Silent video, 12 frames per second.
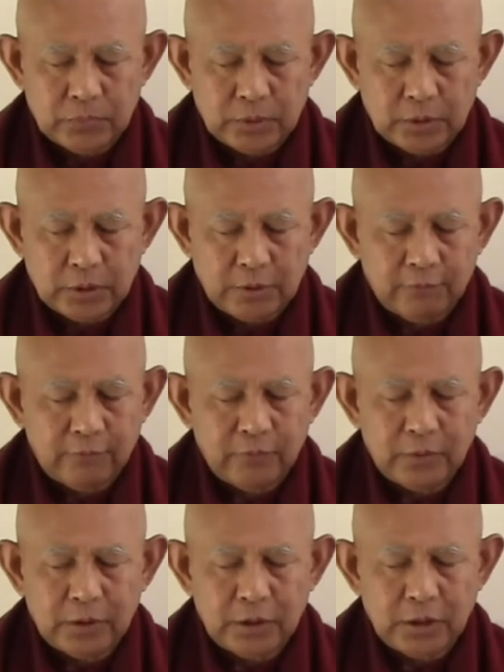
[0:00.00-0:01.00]
Okay,
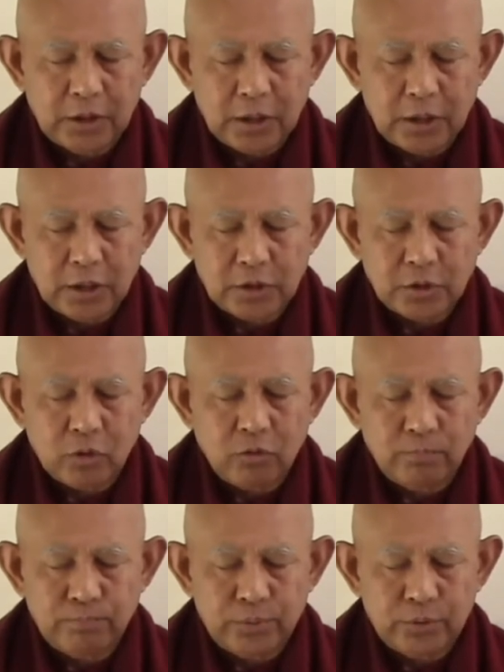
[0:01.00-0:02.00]
feeling in its
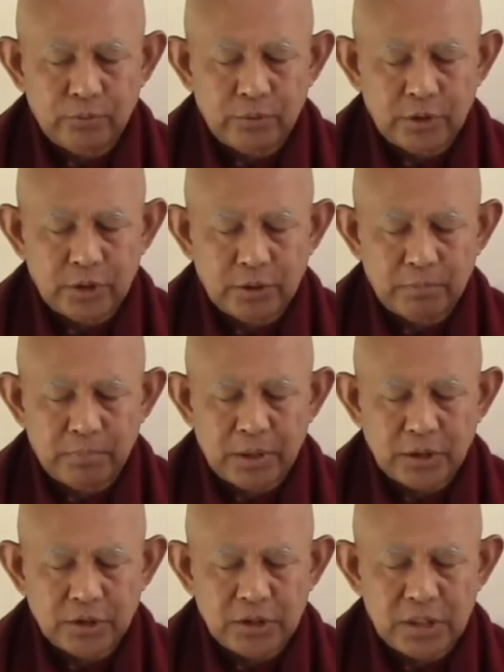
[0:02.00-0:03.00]
own purity, but
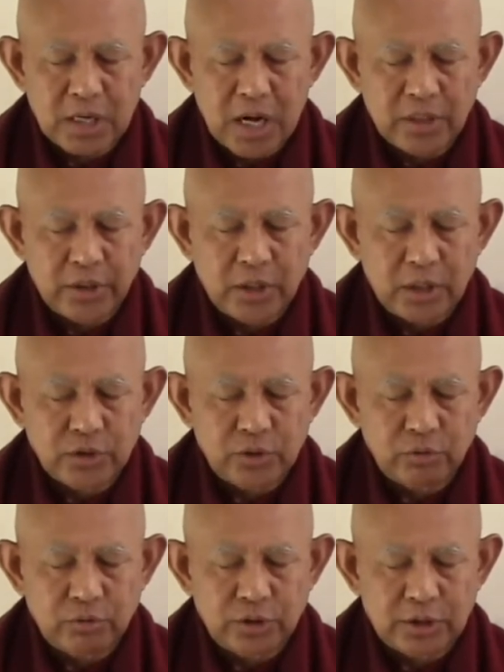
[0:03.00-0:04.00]
it's nothing
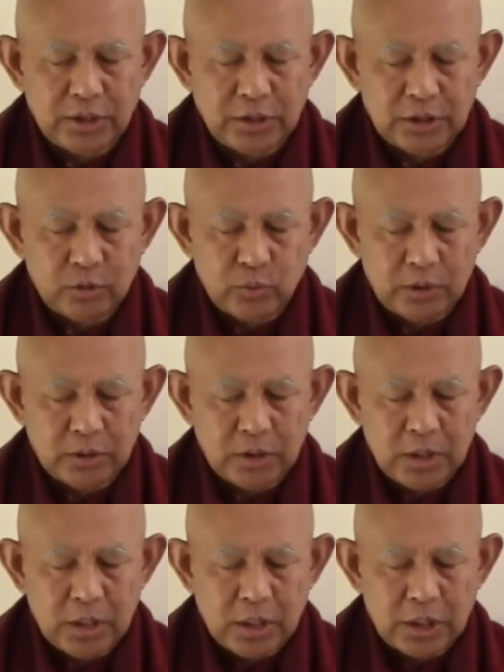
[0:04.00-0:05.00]
associated with.
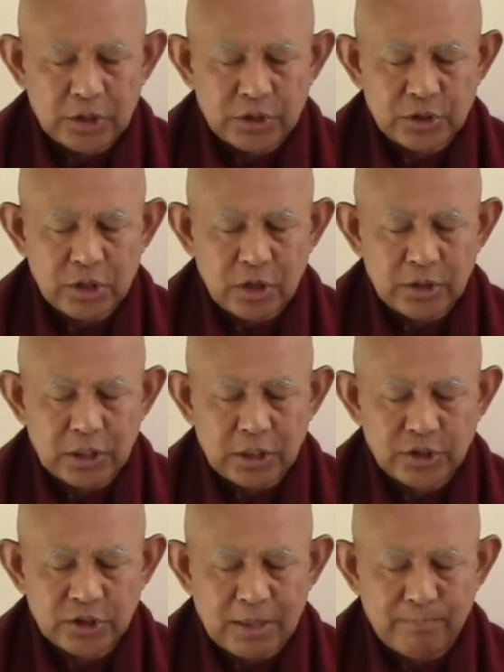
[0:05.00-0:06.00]
It is not that
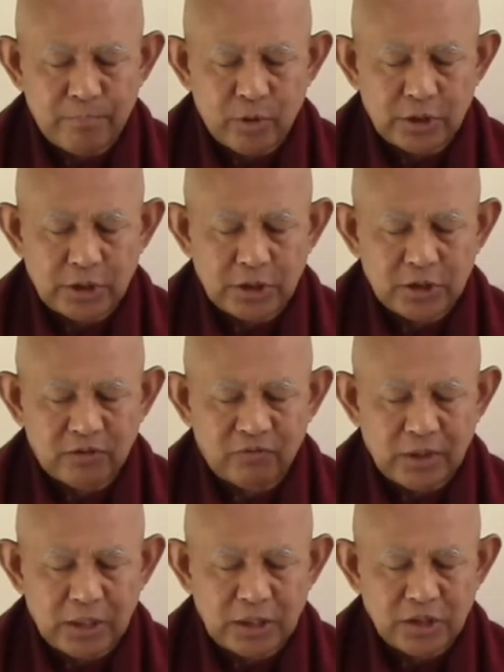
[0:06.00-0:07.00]
somebody is
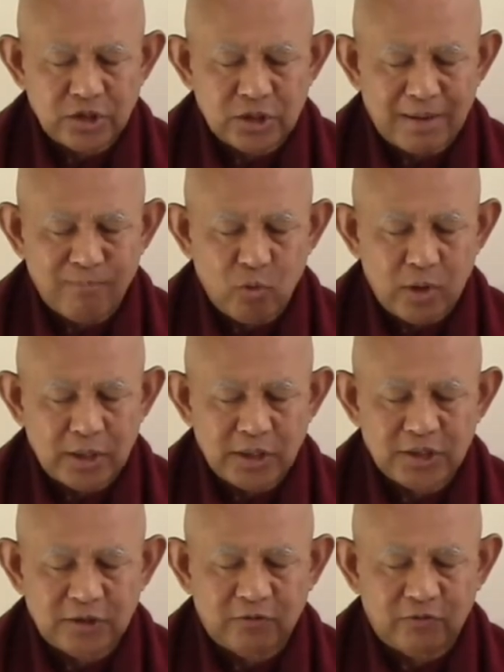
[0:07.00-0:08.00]
feeling, someone
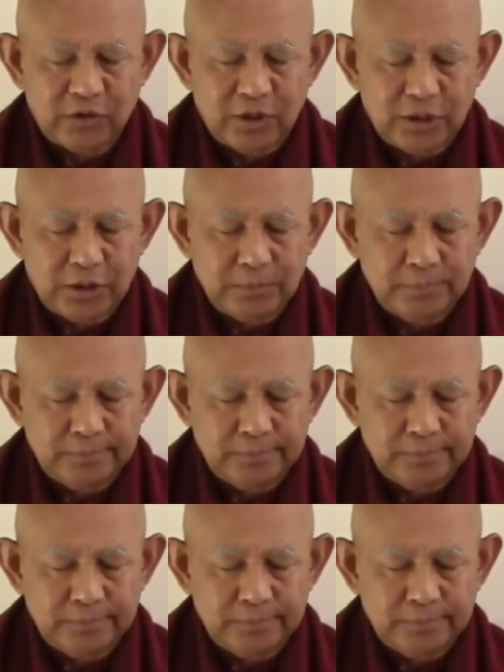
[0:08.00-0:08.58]
is feeling.